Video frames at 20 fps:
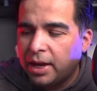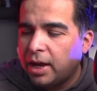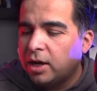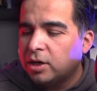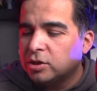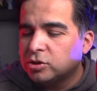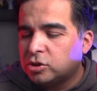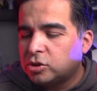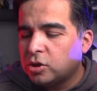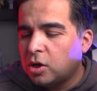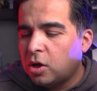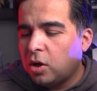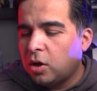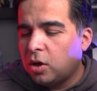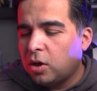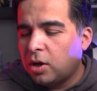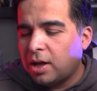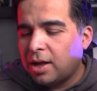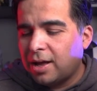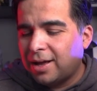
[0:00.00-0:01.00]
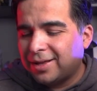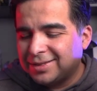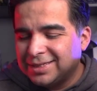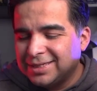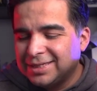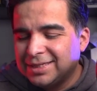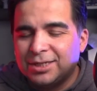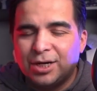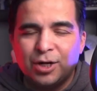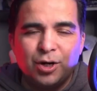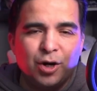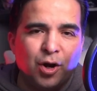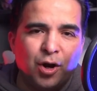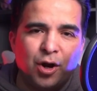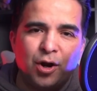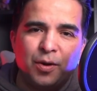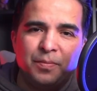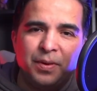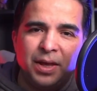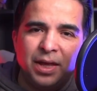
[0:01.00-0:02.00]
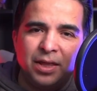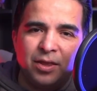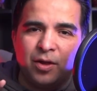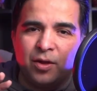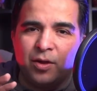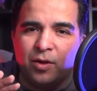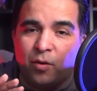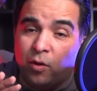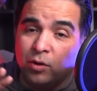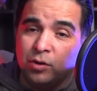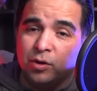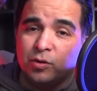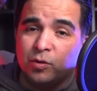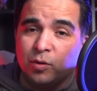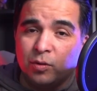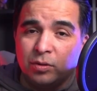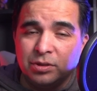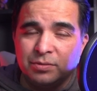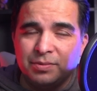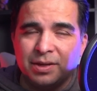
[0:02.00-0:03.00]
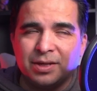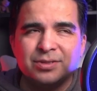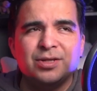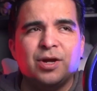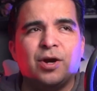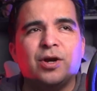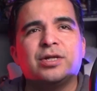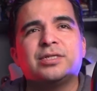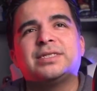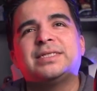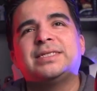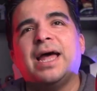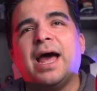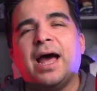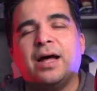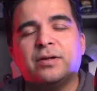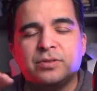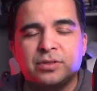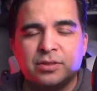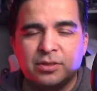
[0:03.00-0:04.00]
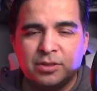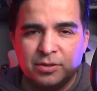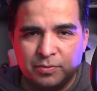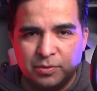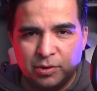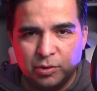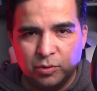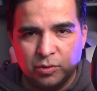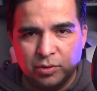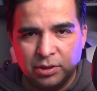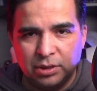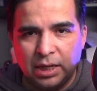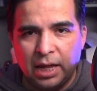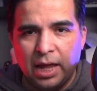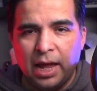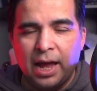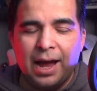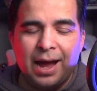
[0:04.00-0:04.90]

So these are not gonna be all the tools, because there are thousands of tools.